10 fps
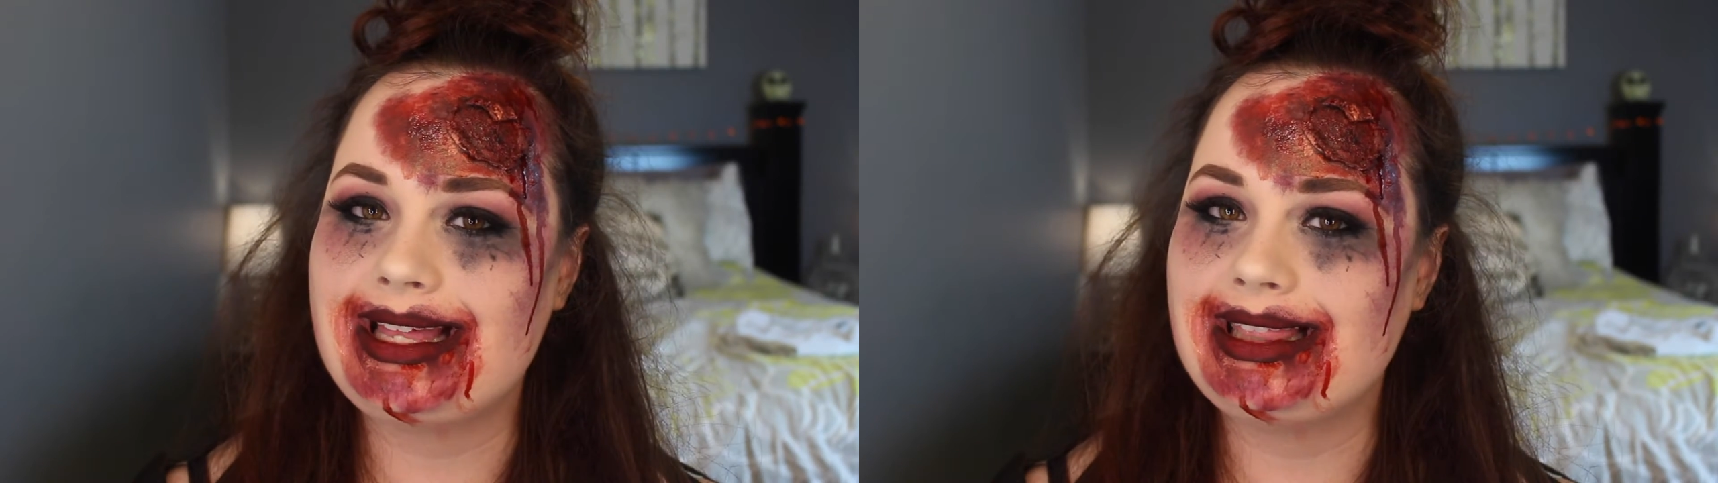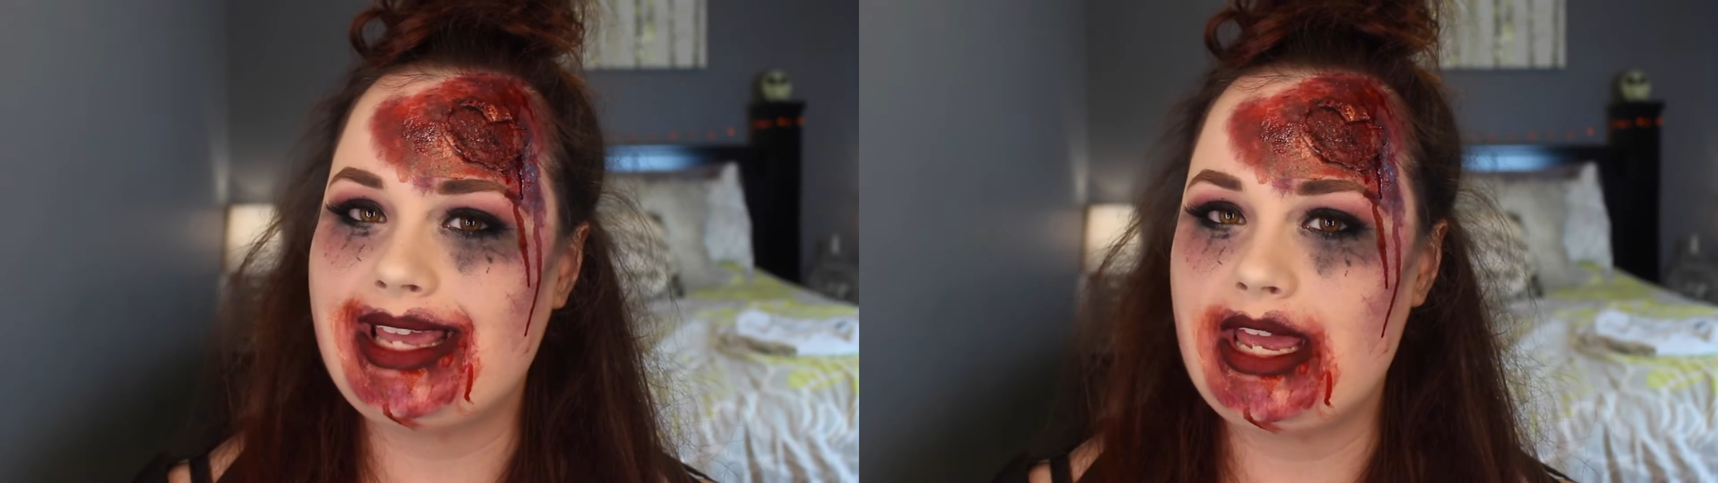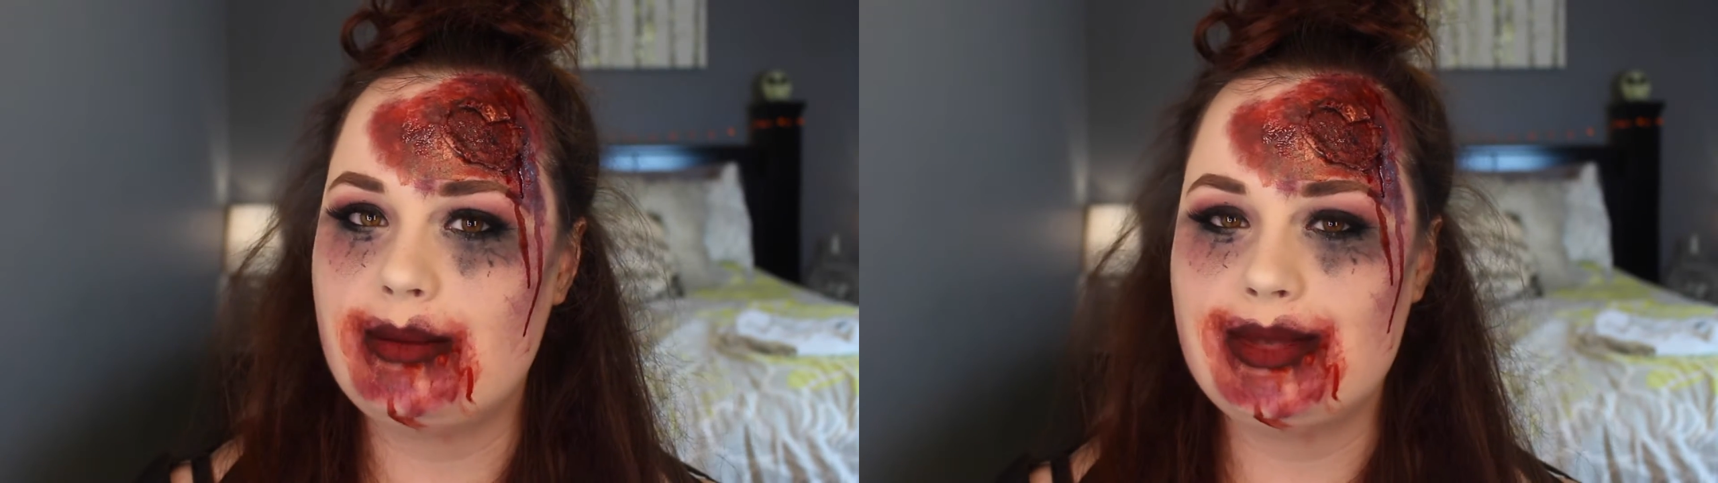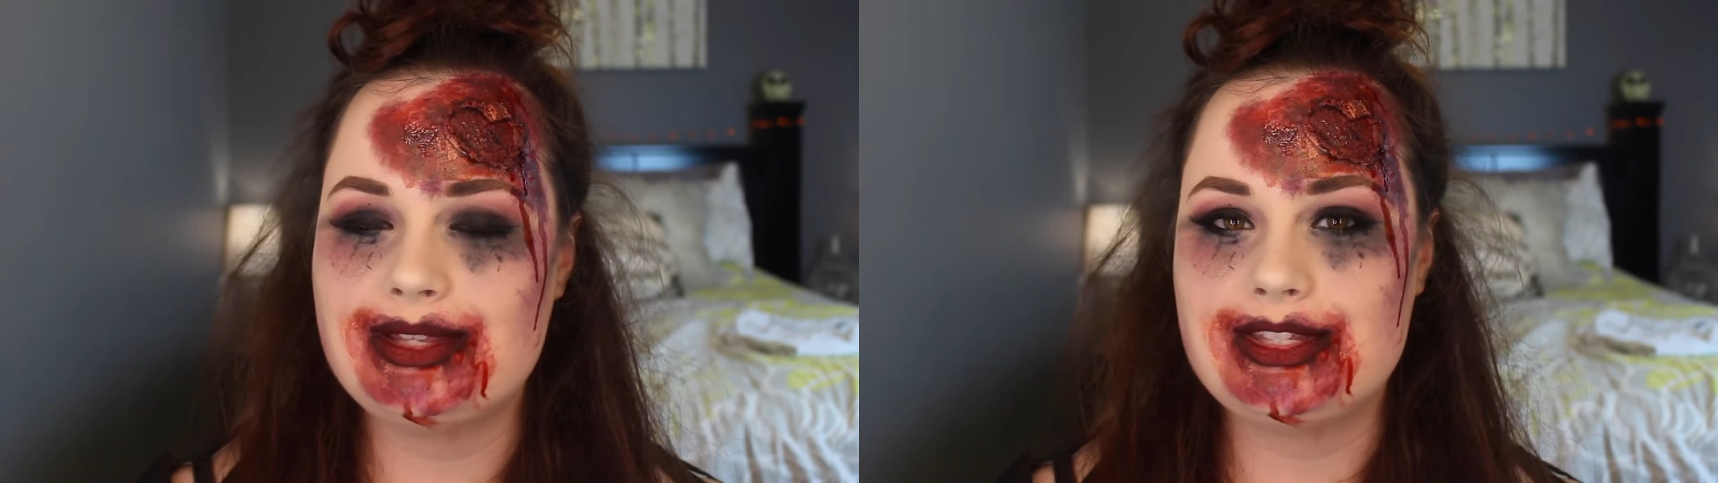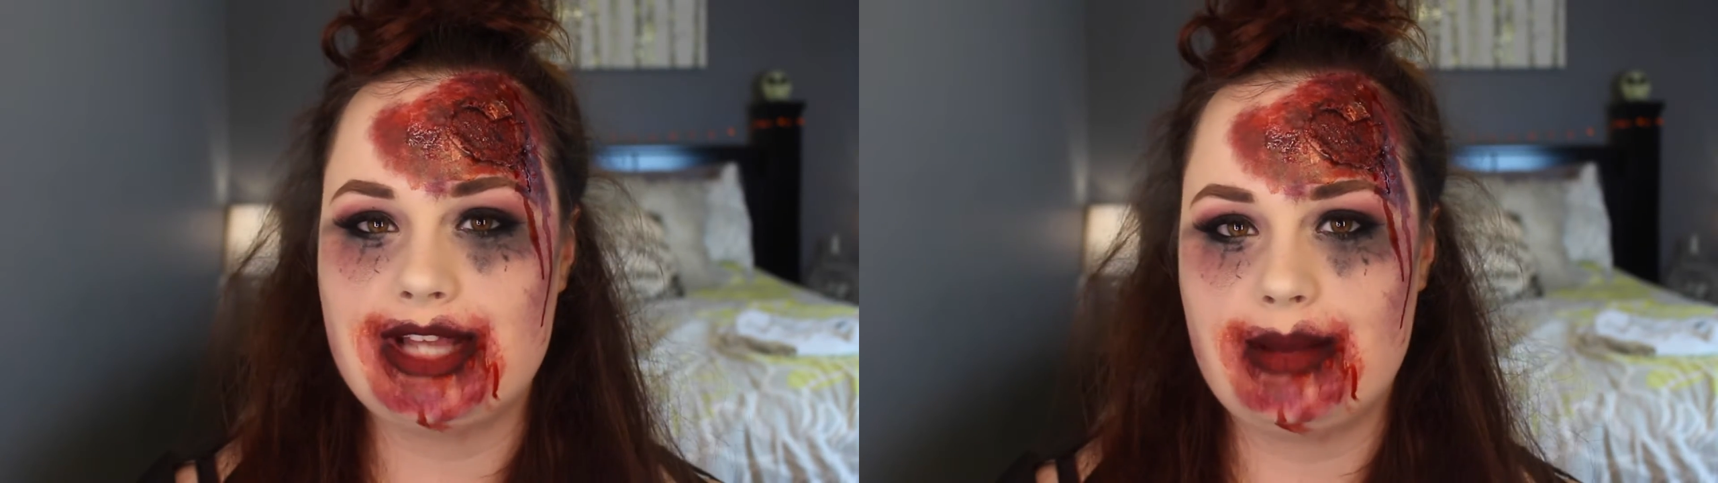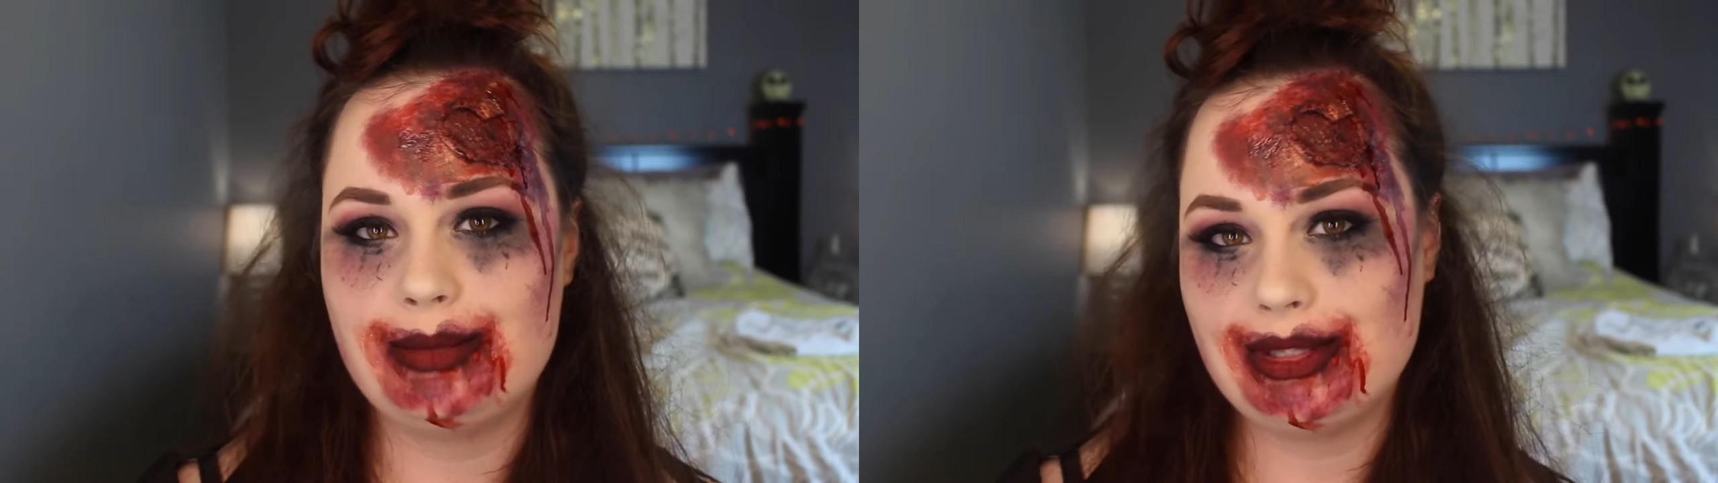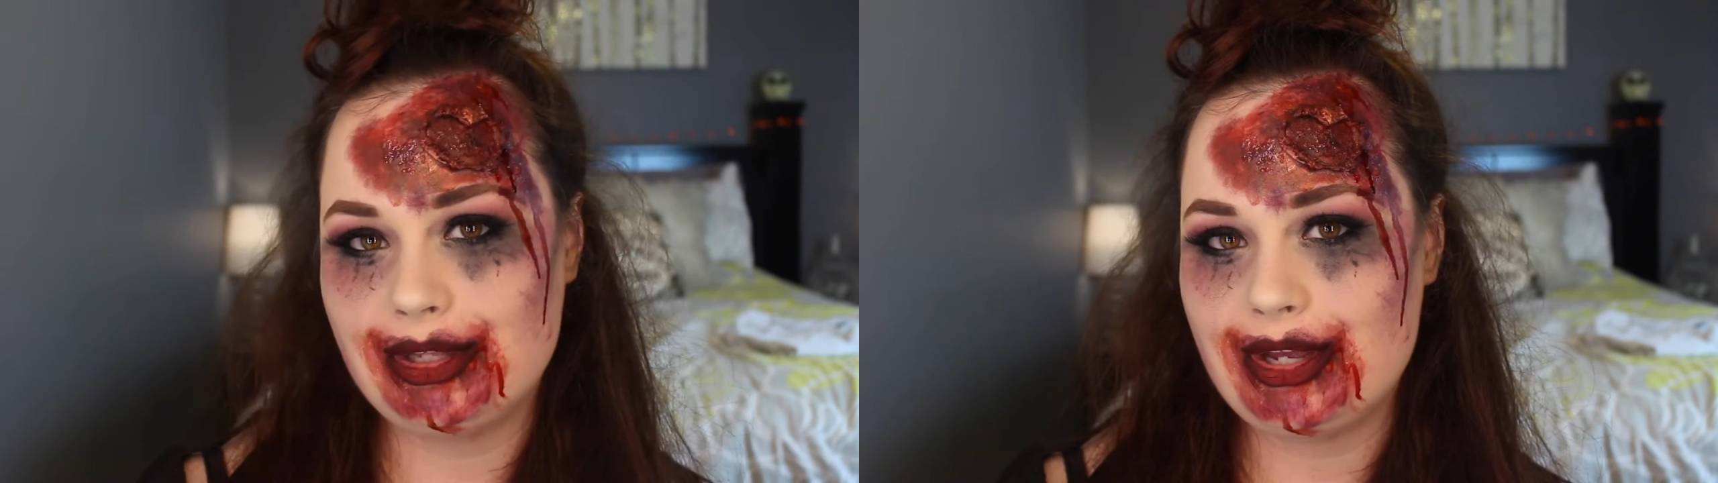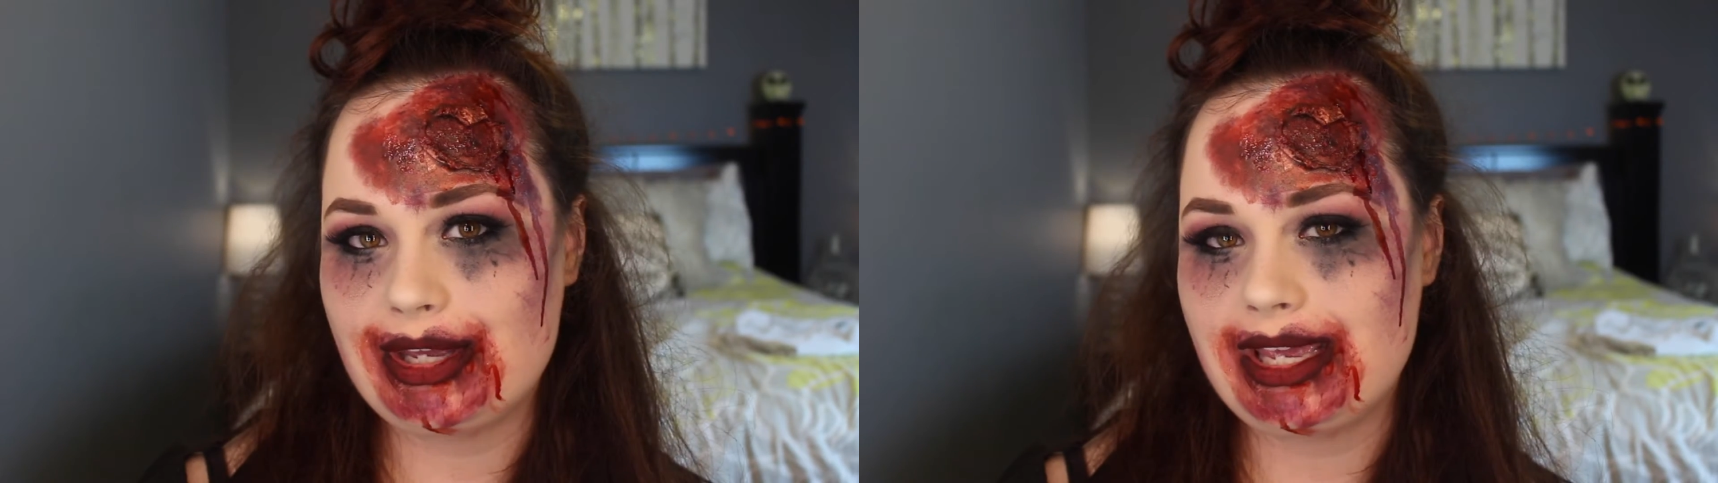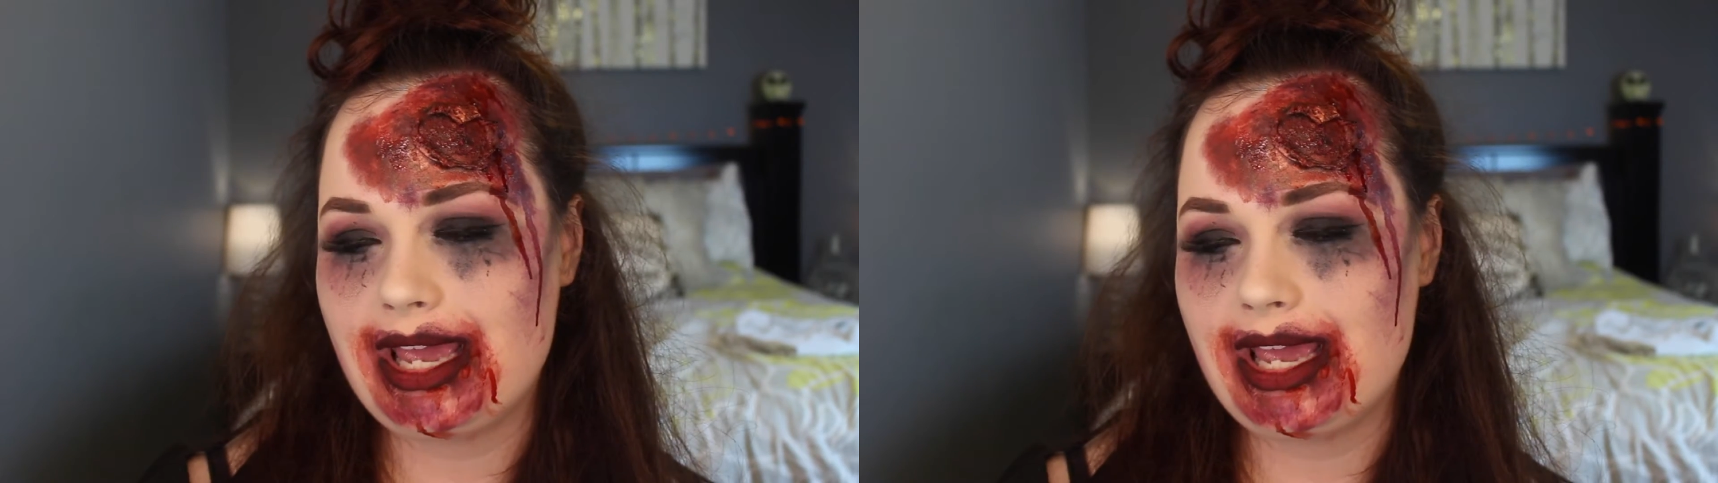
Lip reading: glam zombie look.